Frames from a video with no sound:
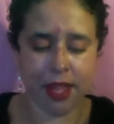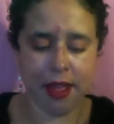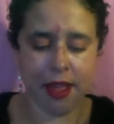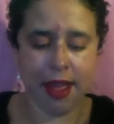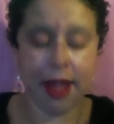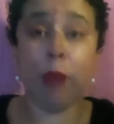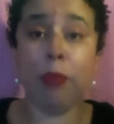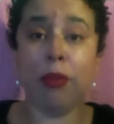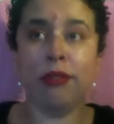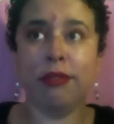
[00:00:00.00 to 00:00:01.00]
help
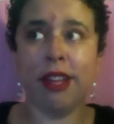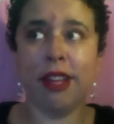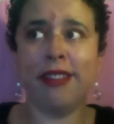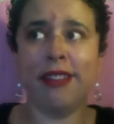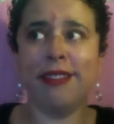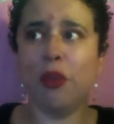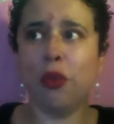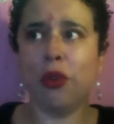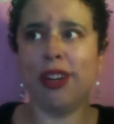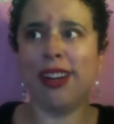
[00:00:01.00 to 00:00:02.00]

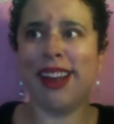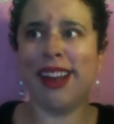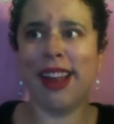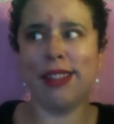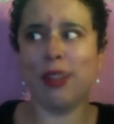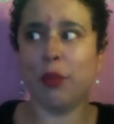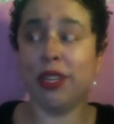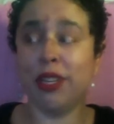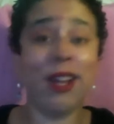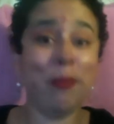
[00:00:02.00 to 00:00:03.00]
or get
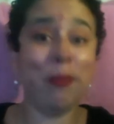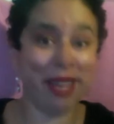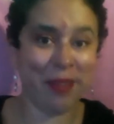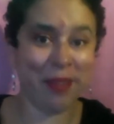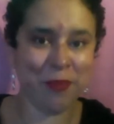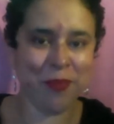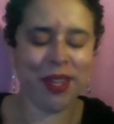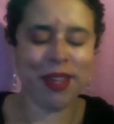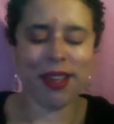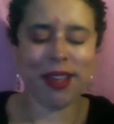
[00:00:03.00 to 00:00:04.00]
someone to help me
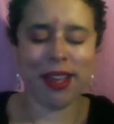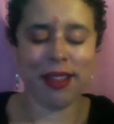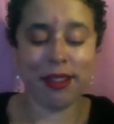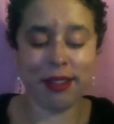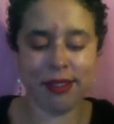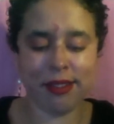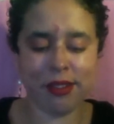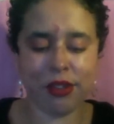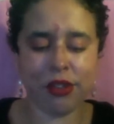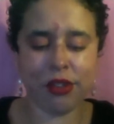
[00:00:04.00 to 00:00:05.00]
get this
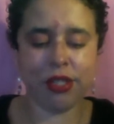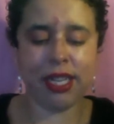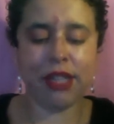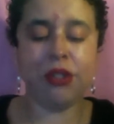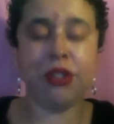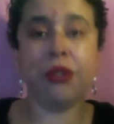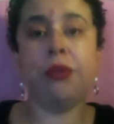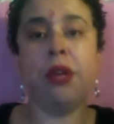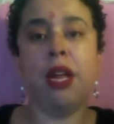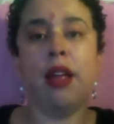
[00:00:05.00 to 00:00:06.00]
turned
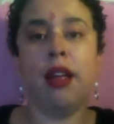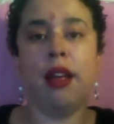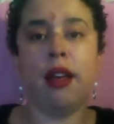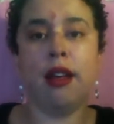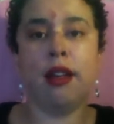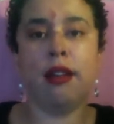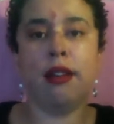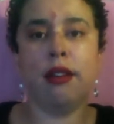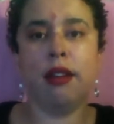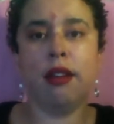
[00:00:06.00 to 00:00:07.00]
into
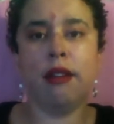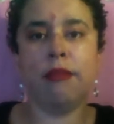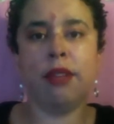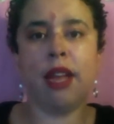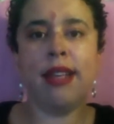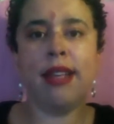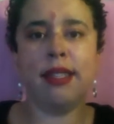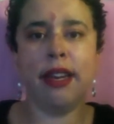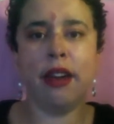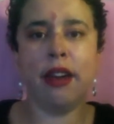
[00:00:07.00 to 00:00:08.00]

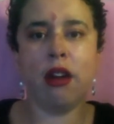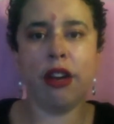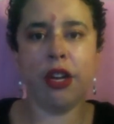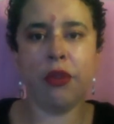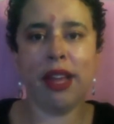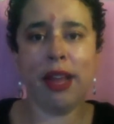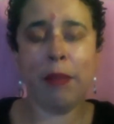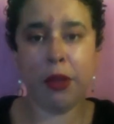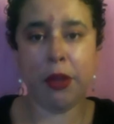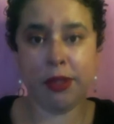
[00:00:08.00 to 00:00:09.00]
isolated audio that
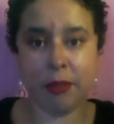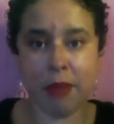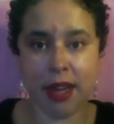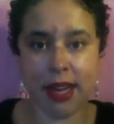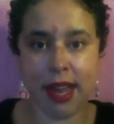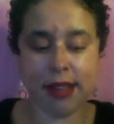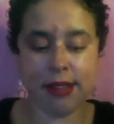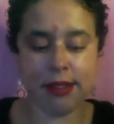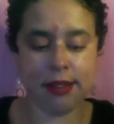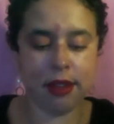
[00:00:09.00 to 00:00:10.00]
can be used as a
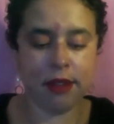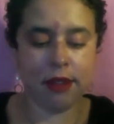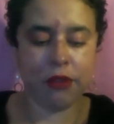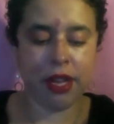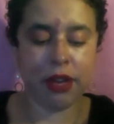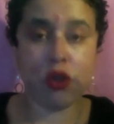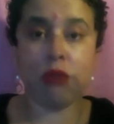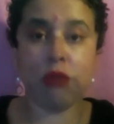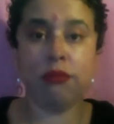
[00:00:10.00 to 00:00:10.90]
podcast for the intro,